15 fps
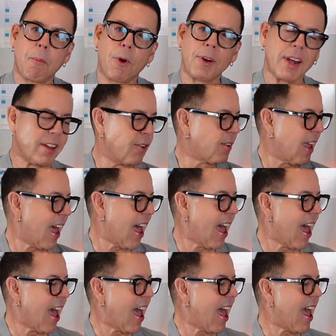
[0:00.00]
Morgan,
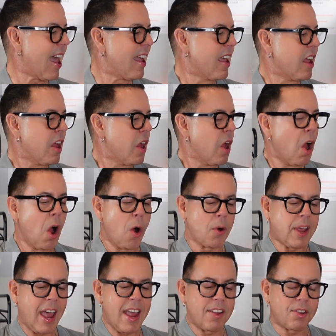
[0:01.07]
okay?
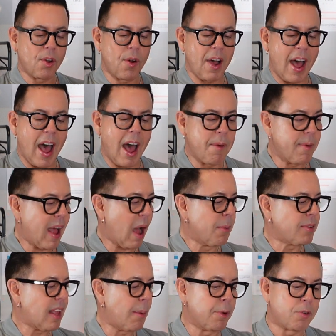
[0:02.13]
Okay, so I have I
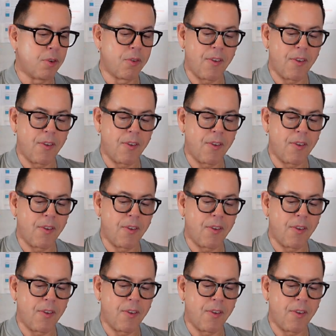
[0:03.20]
was able to